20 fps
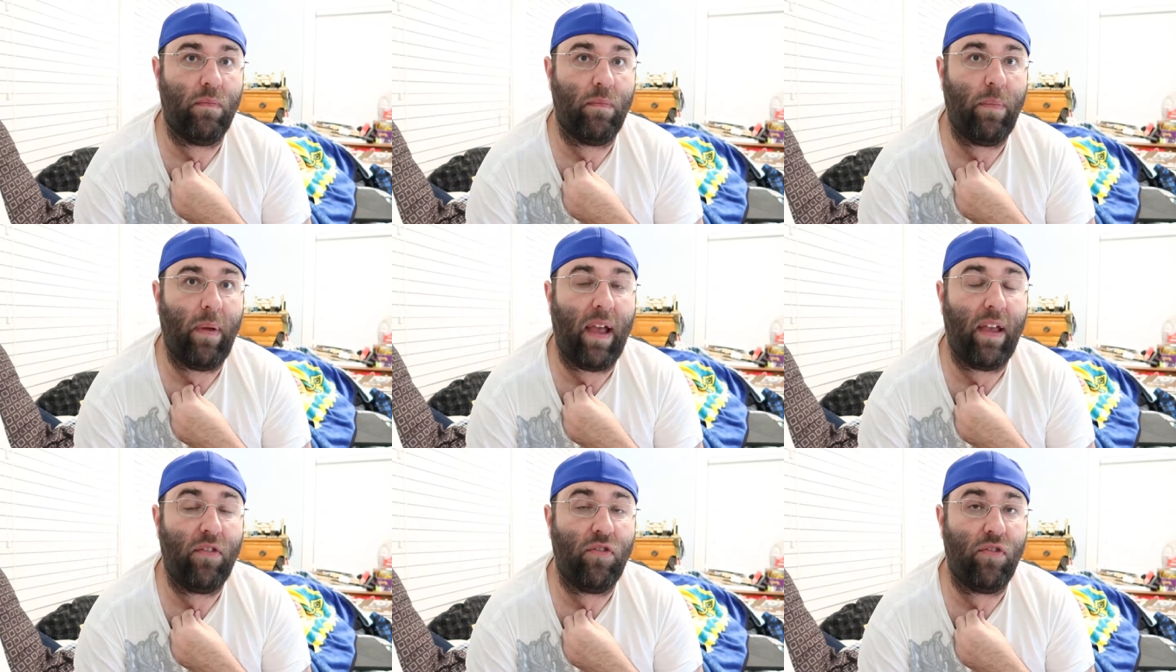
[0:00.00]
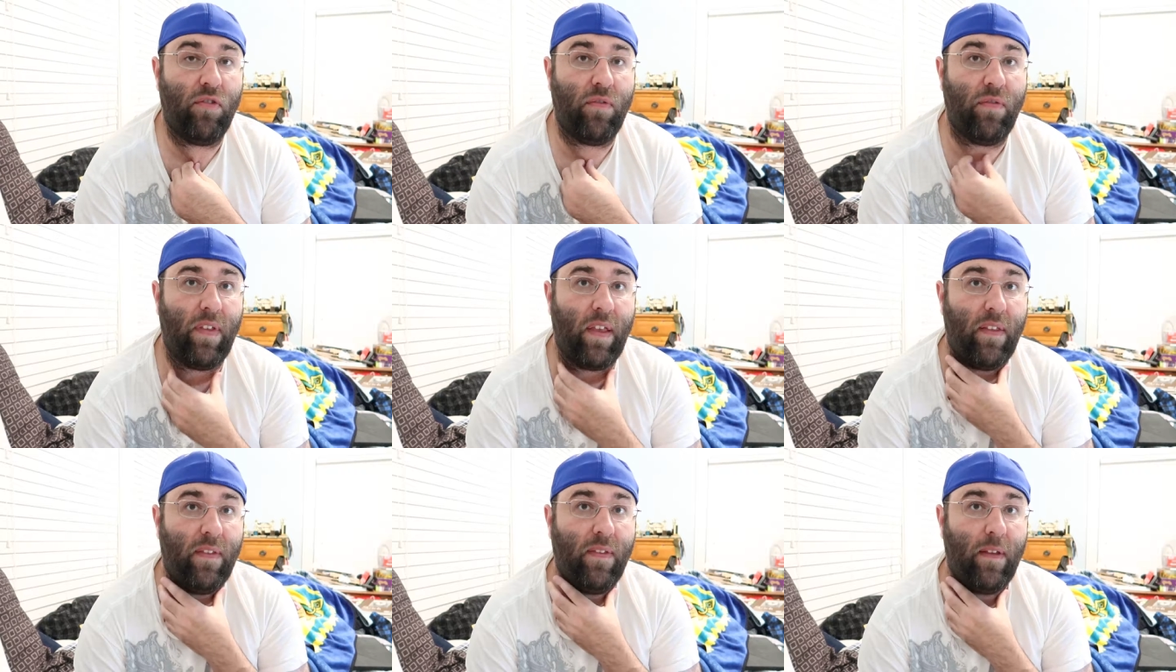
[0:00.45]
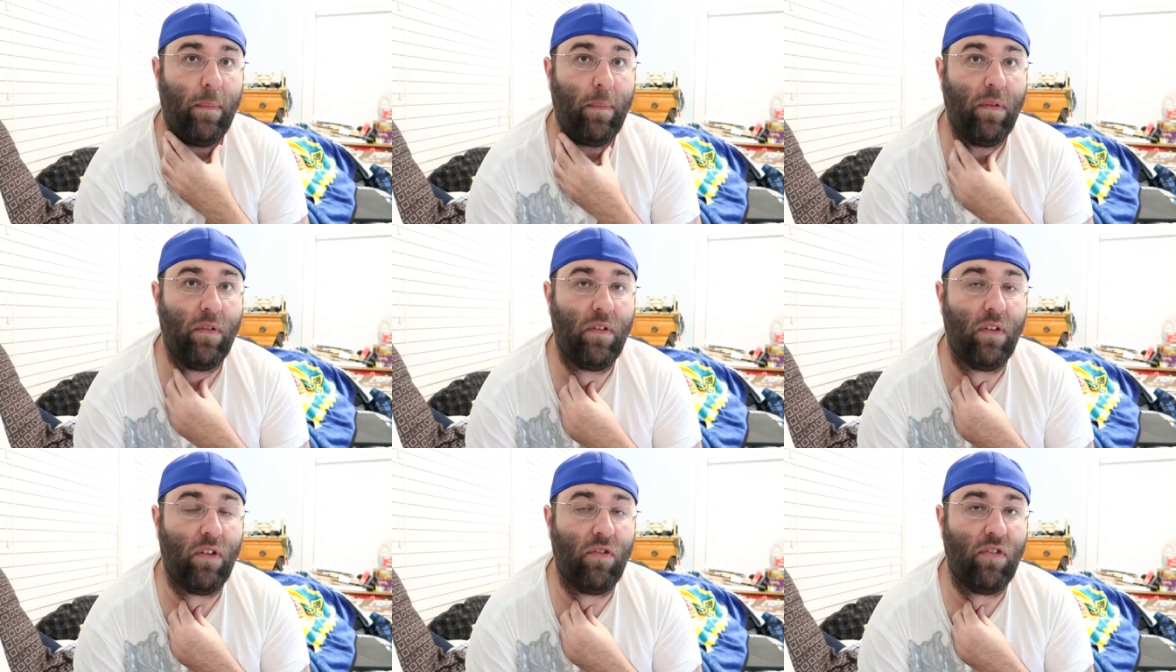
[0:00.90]
patch things up
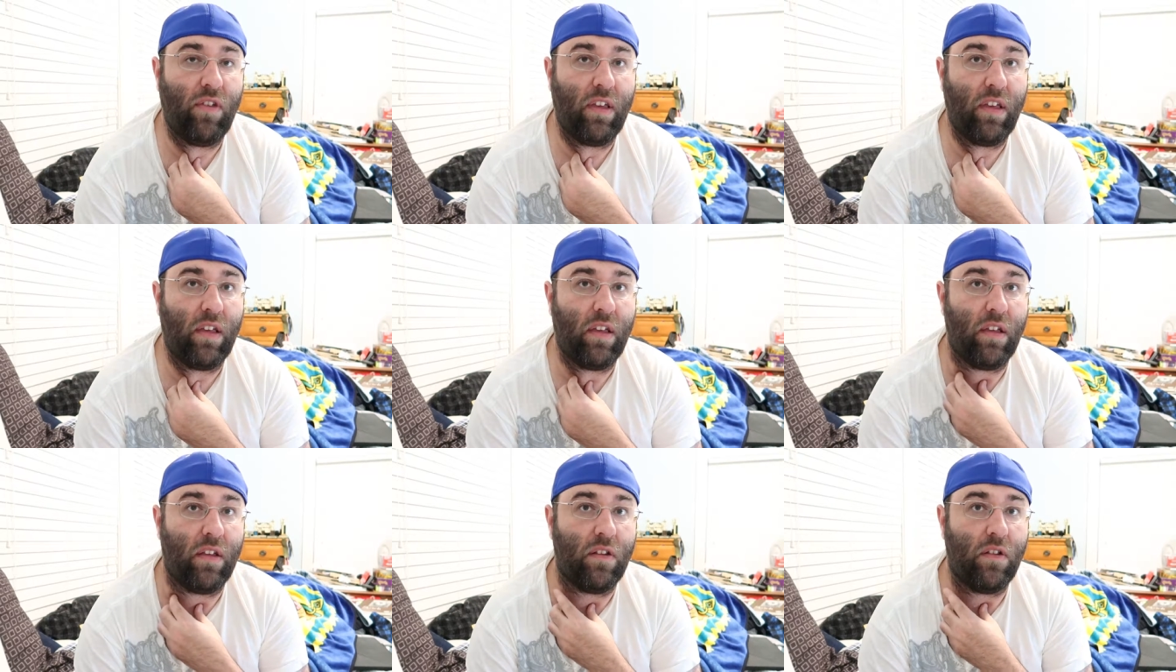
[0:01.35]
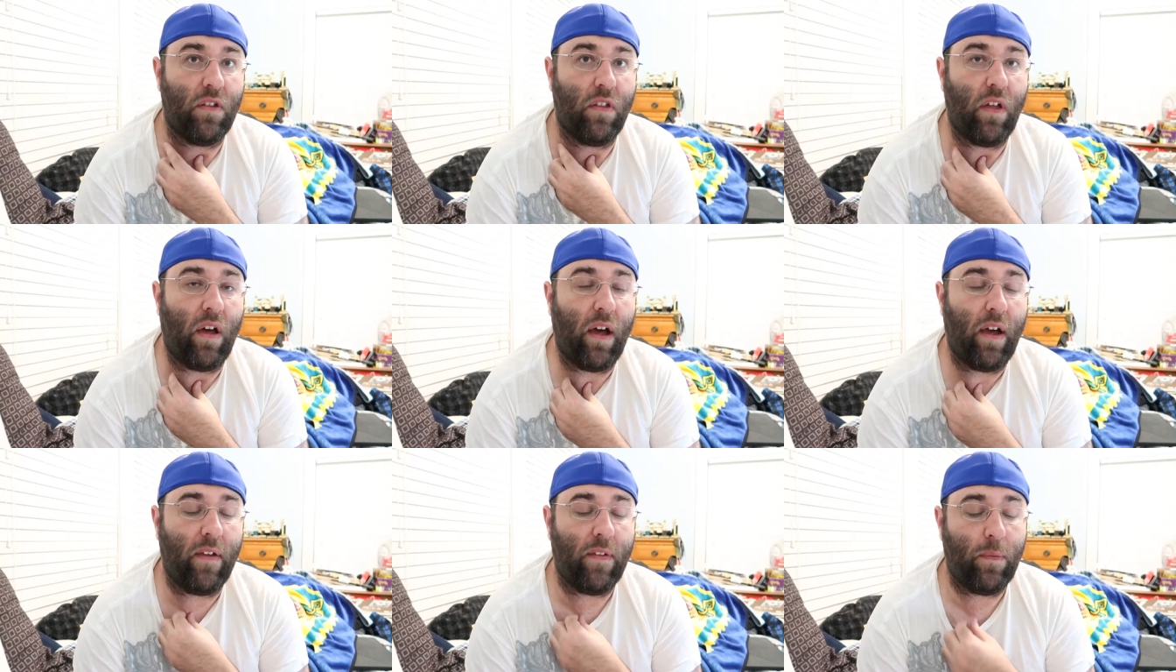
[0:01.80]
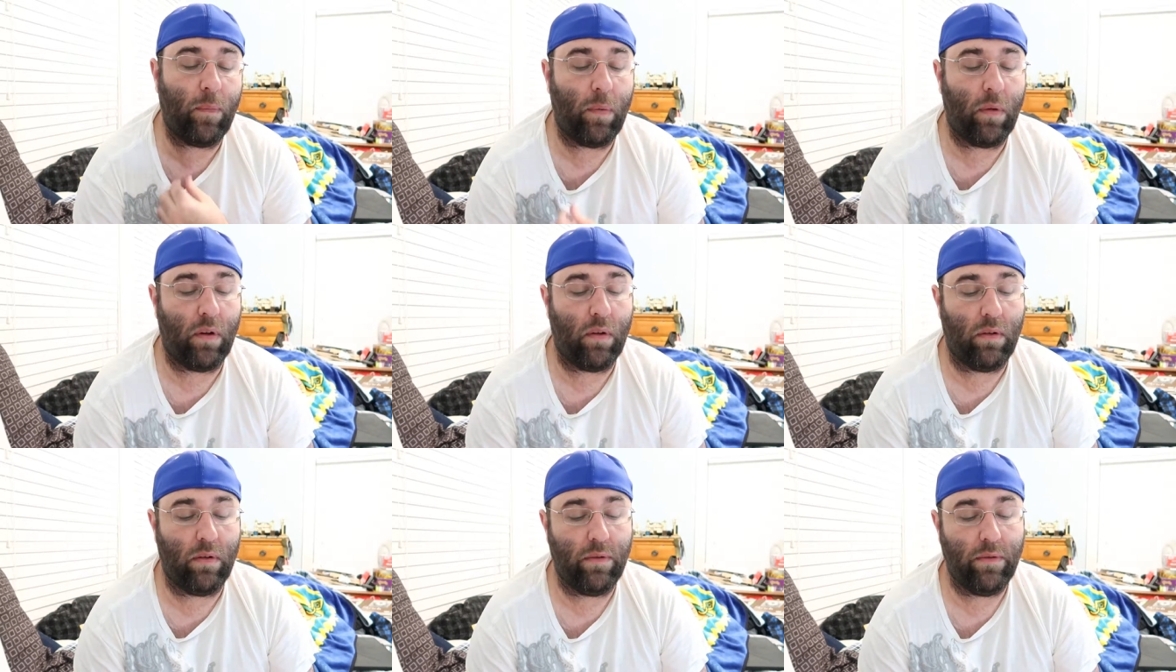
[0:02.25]
until she could get to the
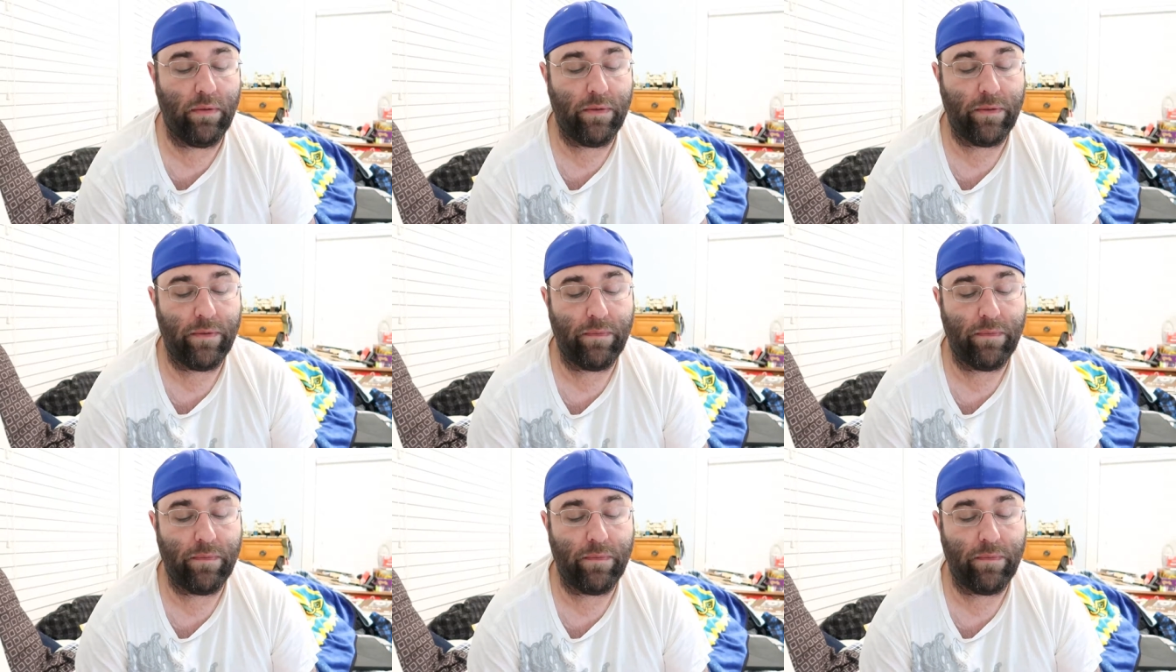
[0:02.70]
hospital.